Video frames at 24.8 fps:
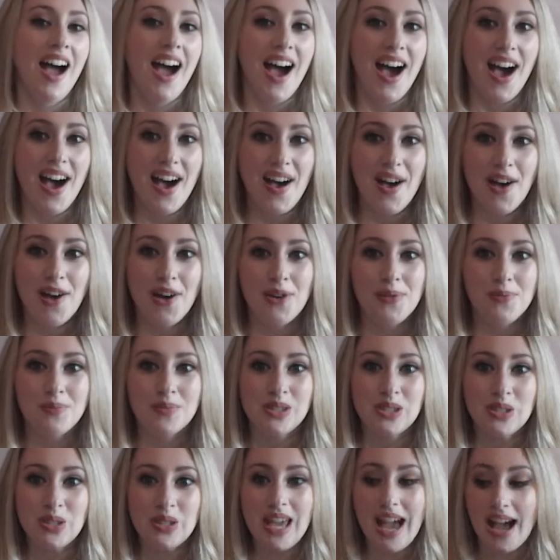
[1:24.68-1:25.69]

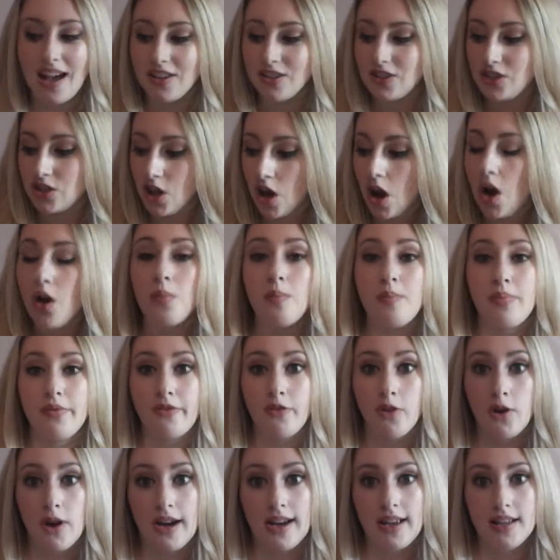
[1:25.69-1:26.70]

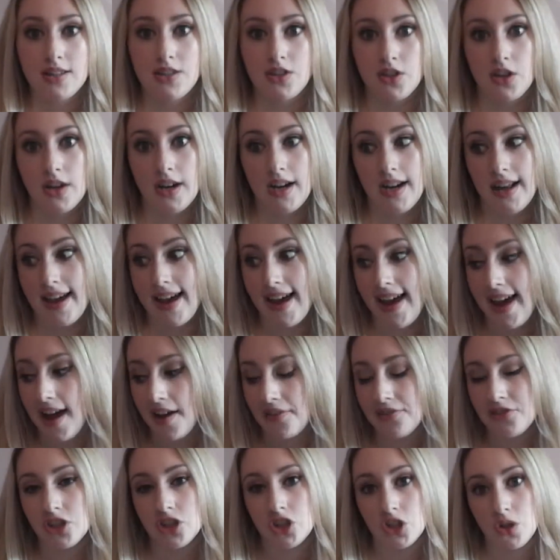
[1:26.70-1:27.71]
Before I get started, I
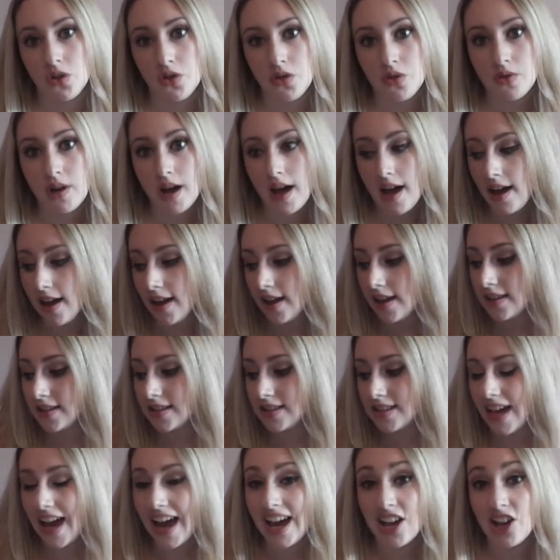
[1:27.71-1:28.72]
have to show you
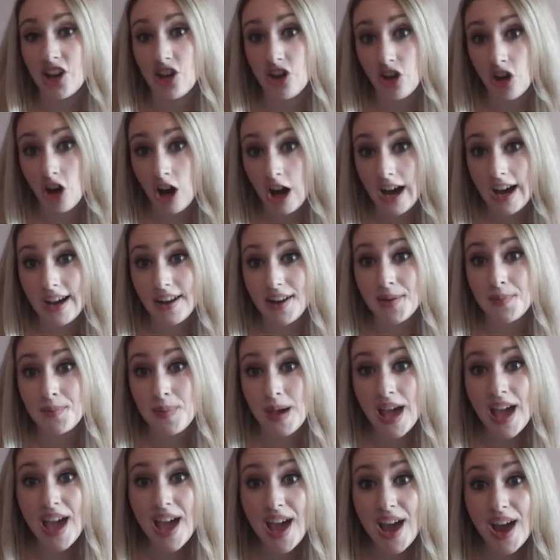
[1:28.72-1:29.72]
guys. I got a
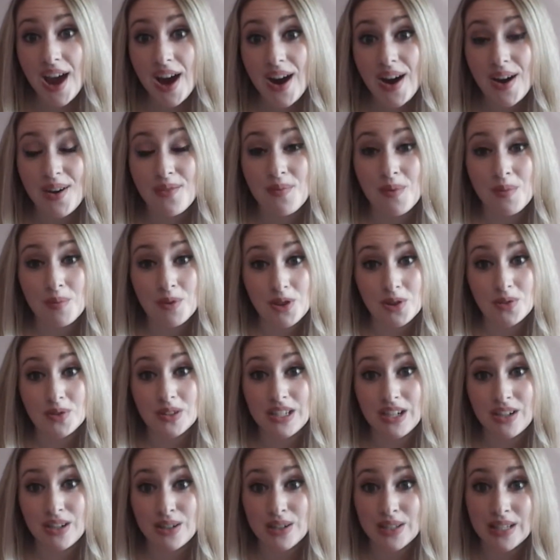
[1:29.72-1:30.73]
pair. Remember
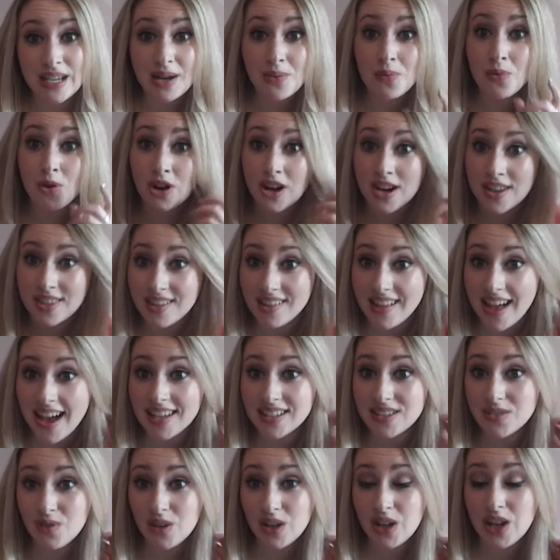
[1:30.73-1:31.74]
those ears I wore in the
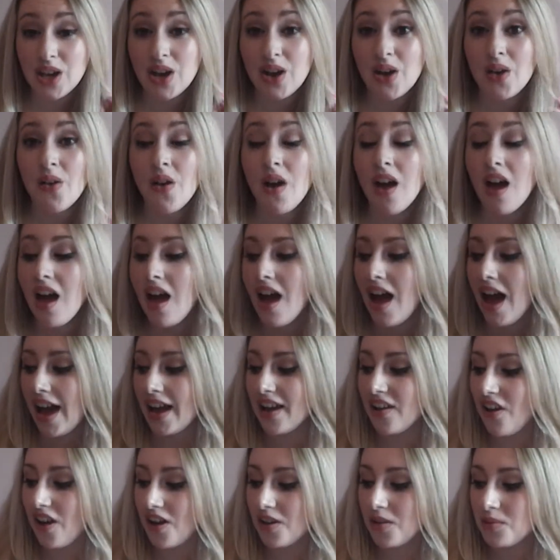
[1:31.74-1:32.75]
last video?
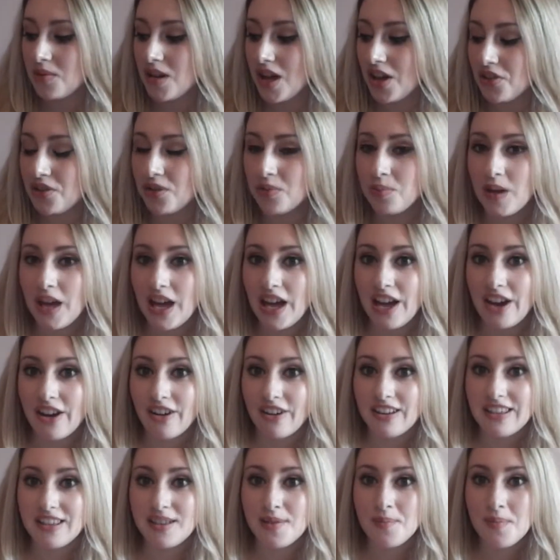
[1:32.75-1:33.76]
I got another pair
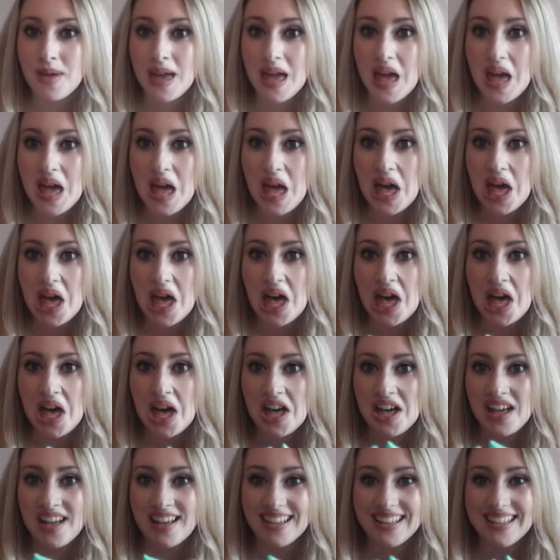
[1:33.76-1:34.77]
in the
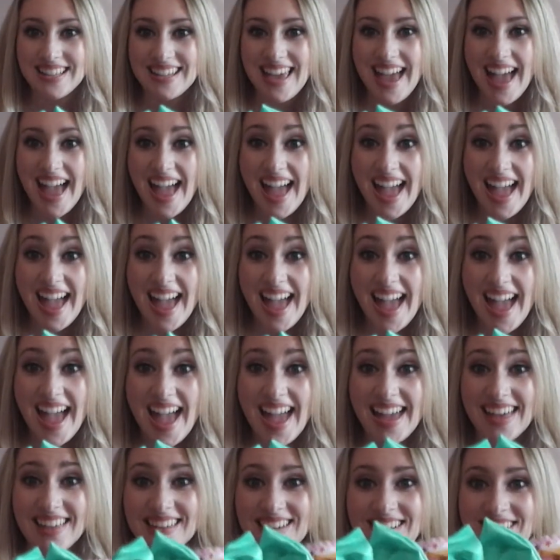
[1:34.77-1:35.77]
mail.
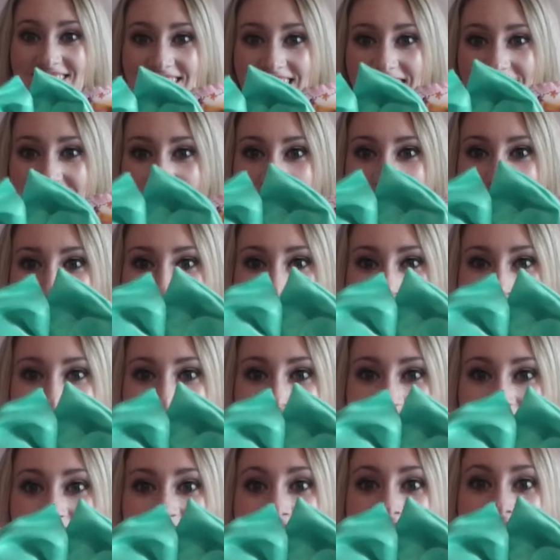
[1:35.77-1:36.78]
Yay! Look who they
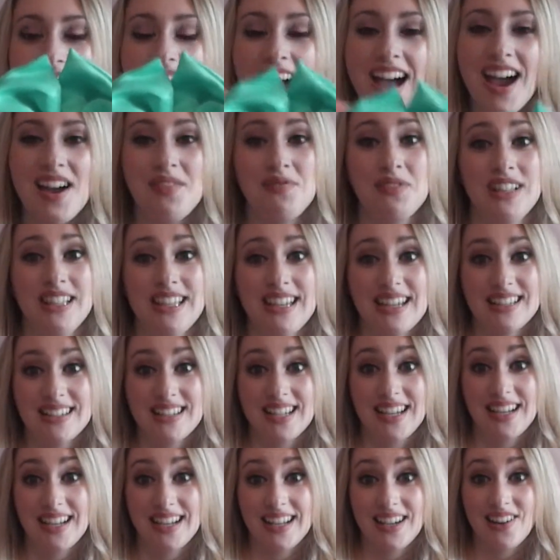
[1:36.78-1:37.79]
are. I'm really
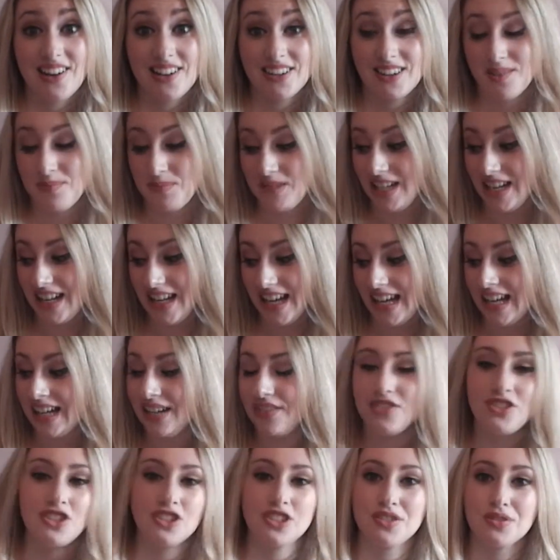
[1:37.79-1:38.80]
excited. I got them today and
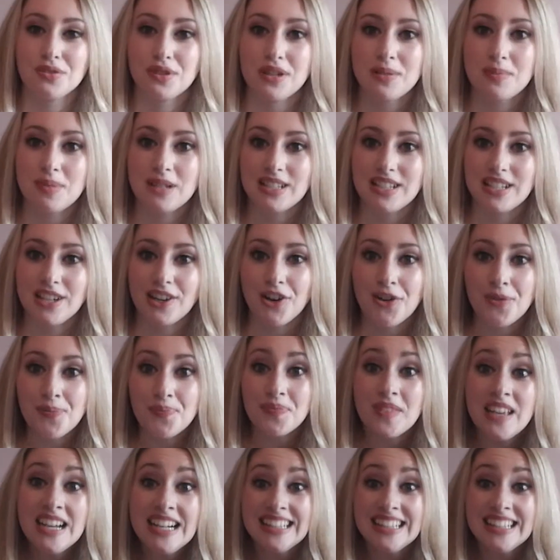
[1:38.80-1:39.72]
it was just a really big deal.